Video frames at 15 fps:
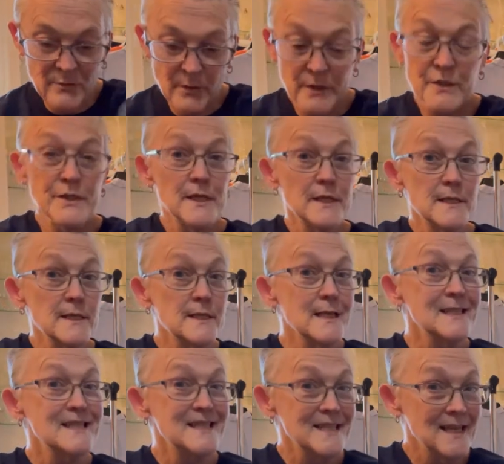which this is
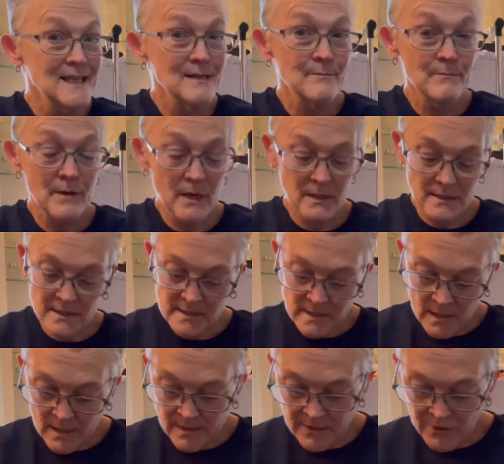a denim box,
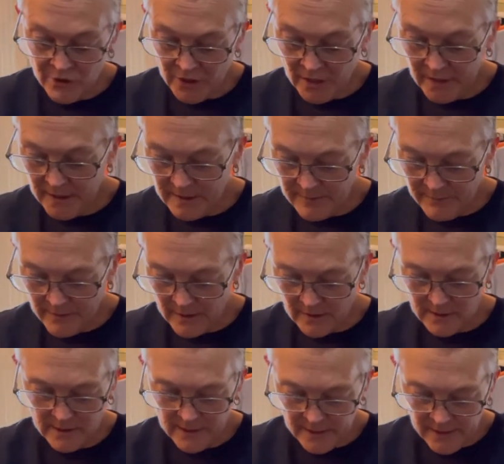not a jeans
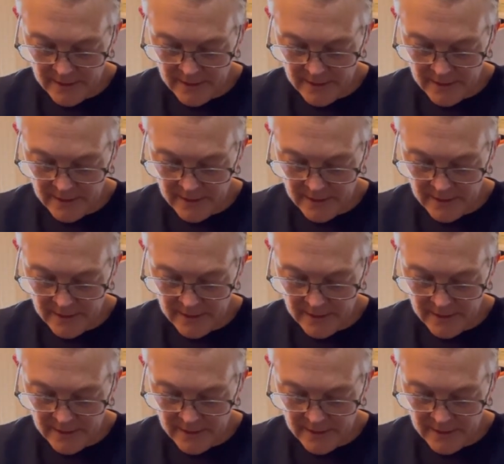box.